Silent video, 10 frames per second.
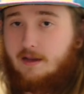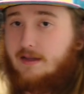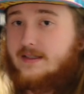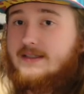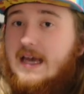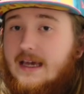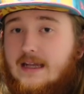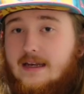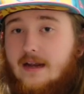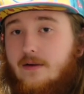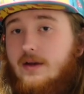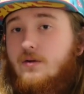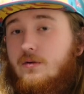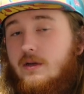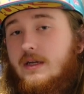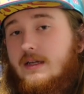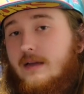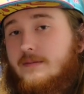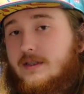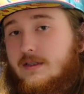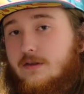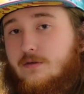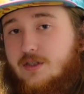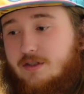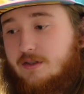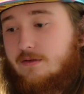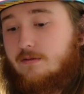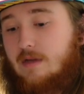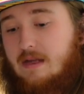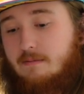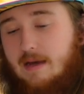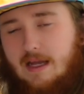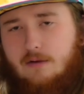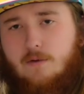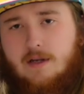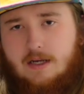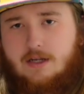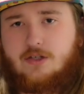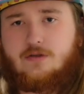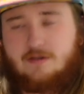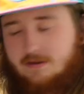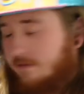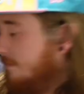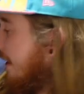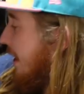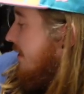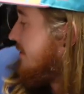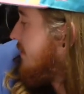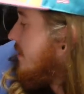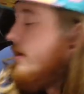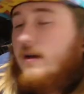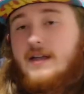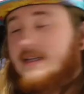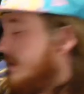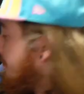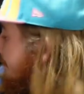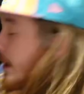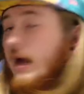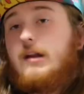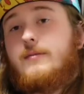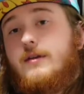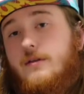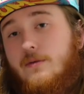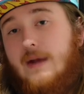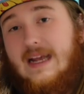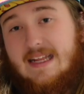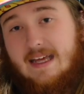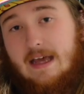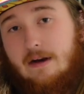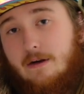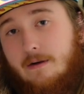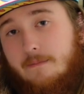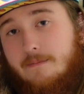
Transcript: The secondary coolant temp sensor, which is the main one that controls the fans, is at the bottom of the radiator,